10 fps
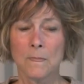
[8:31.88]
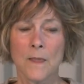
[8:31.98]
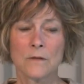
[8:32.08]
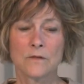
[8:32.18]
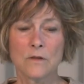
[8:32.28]

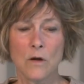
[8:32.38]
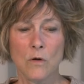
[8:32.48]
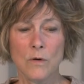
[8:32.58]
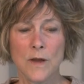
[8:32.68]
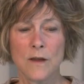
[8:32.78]

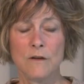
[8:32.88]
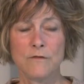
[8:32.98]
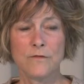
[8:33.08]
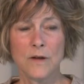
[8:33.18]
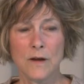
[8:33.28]
So,
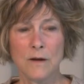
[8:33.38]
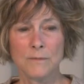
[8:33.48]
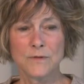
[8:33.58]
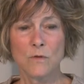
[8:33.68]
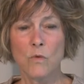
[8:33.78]
if, um,
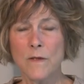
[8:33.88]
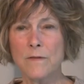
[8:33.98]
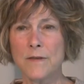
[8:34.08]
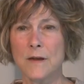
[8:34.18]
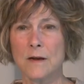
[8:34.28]
so one
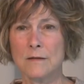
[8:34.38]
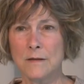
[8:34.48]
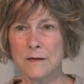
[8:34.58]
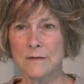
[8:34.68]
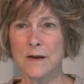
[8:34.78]
thing I
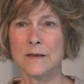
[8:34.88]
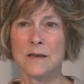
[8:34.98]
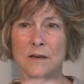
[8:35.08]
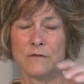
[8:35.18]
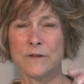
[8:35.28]
think that
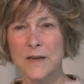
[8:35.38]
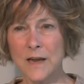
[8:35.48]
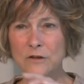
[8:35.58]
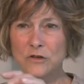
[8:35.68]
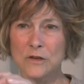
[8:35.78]

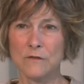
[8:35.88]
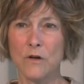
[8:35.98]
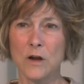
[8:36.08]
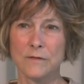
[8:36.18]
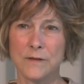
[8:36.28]
identification of
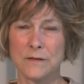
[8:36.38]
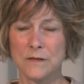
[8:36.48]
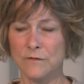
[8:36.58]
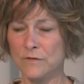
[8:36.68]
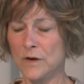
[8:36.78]
all of these
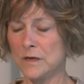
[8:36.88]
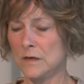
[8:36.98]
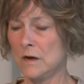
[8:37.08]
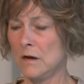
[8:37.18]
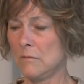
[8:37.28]
different
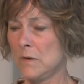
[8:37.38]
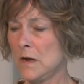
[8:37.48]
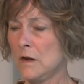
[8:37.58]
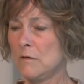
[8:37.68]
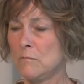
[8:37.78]
um,
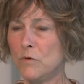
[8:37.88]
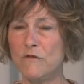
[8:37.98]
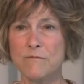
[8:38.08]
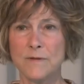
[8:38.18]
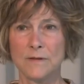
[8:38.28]

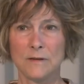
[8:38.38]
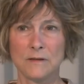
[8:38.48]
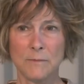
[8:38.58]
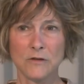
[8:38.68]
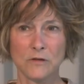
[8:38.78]
movements, and
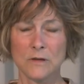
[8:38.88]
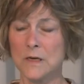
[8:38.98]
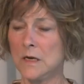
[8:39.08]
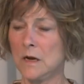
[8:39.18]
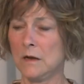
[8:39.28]

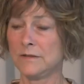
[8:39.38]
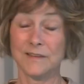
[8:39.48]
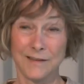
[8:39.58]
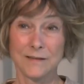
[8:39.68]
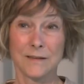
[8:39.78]
especially uh,
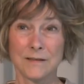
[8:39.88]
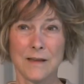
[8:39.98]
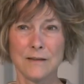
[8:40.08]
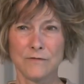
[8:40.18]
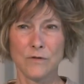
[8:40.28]
the
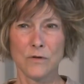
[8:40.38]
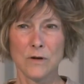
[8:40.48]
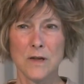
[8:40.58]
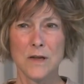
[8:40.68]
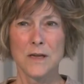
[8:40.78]
successful
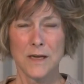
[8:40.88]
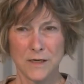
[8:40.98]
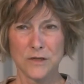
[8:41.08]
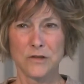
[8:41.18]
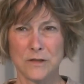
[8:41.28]

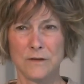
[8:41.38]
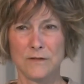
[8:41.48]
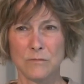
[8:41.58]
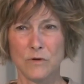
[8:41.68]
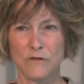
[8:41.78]
initiatives
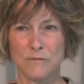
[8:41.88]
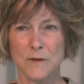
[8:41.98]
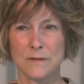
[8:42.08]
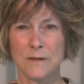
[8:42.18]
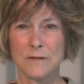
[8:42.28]
and
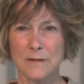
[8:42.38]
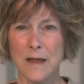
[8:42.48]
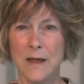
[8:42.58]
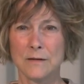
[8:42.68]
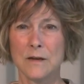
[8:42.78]
movements, is
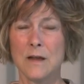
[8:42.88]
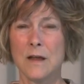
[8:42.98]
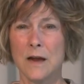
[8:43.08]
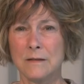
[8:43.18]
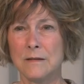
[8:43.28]
that
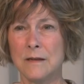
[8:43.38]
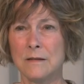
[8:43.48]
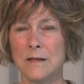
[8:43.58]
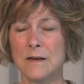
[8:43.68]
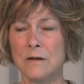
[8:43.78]
I think
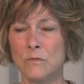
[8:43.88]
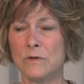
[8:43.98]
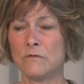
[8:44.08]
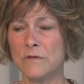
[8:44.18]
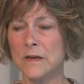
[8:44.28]
that it
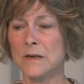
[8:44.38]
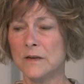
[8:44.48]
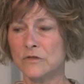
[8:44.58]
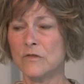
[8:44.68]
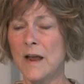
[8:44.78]
would really
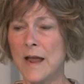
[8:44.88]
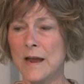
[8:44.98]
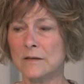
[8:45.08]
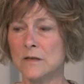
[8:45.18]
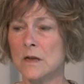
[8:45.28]

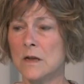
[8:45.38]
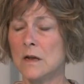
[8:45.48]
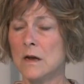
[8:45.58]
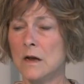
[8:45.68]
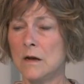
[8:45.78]
attract
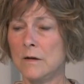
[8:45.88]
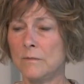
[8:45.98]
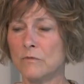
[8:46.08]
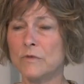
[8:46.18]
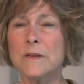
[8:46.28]

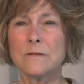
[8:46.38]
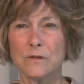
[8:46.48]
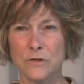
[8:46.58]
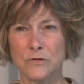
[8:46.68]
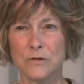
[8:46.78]
um,
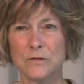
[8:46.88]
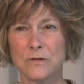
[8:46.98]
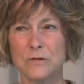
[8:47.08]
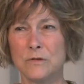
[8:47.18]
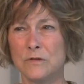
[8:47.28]
researchers
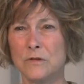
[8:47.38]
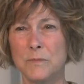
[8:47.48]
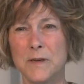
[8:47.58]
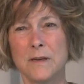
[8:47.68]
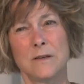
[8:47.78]
to, to
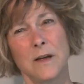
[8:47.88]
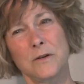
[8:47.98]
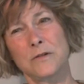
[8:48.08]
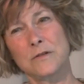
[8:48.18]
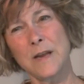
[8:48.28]
begin to
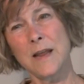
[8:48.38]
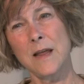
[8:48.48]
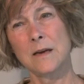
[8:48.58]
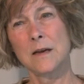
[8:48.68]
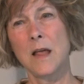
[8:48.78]

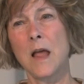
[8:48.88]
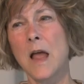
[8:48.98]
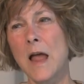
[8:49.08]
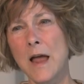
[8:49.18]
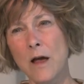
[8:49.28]
understand
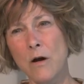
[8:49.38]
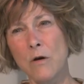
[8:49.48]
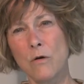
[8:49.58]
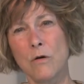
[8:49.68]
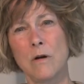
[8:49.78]

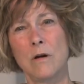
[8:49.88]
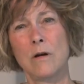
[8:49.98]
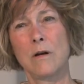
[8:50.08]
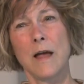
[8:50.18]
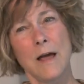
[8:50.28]
how,
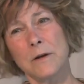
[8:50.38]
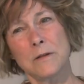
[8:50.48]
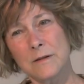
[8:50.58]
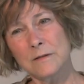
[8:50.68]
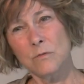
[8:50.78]
how do
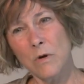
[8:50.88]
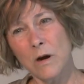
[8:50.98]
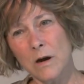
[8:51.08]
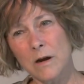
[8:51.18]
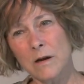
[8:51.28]
these
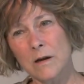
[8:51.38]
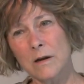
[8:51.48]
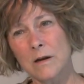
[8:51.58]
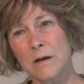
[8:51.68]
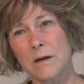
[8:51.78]
work?
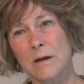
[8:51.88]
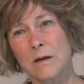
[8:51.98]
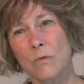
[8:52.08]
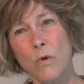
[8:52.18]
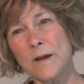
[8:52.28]

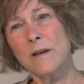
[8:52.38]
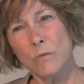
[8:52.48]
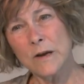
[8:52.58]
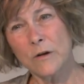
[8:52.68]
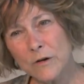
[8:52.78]
what can
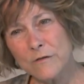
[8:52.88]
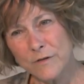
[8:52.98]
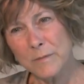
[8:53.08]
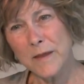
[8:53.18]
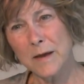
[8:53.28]
we learn
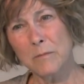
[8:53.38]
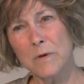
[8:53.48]
from that?